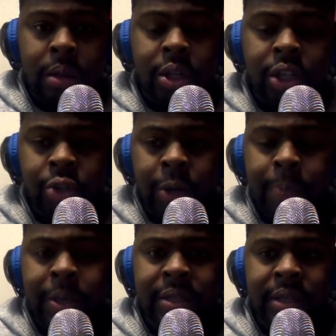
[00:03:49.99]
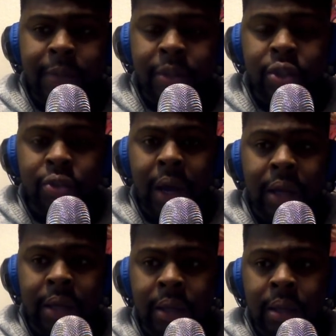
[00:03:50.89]
The Detroit Pistons have been
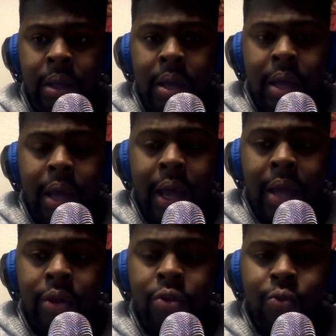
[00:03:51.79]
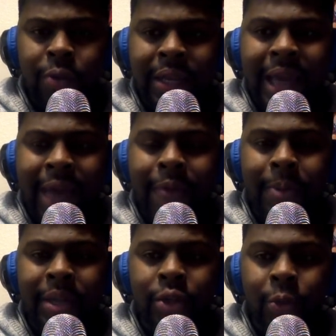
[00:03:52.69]
struggling. And you really
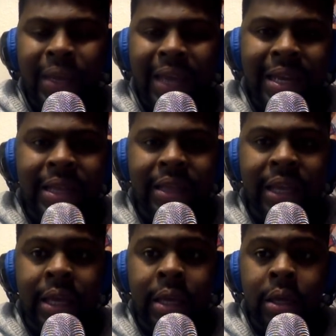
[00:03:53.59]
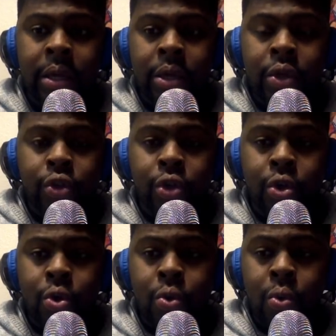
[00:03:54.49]
haven't been doing anything
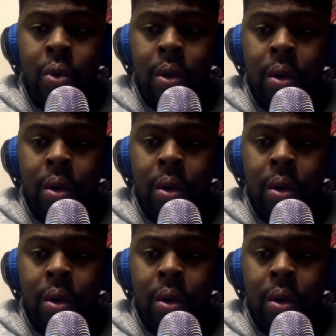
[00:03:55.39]
to